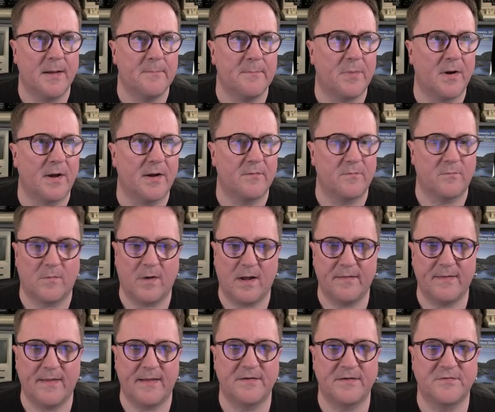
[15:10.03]
But while
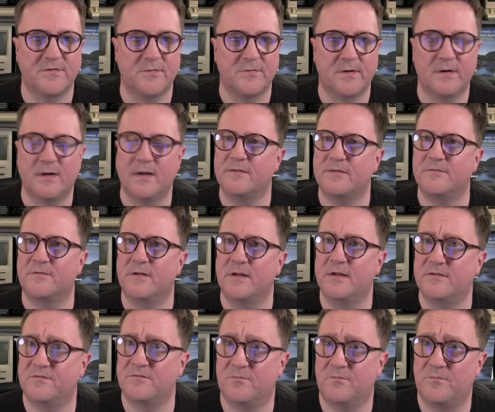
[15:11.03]
that is doing,
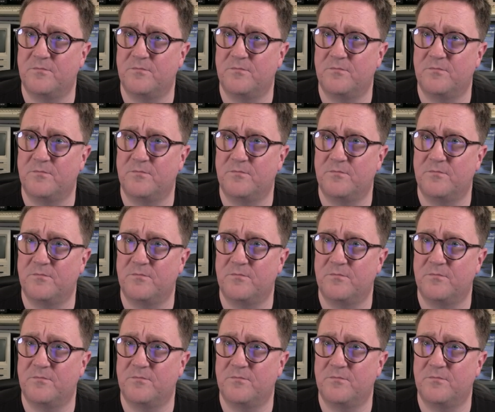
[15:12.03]
let's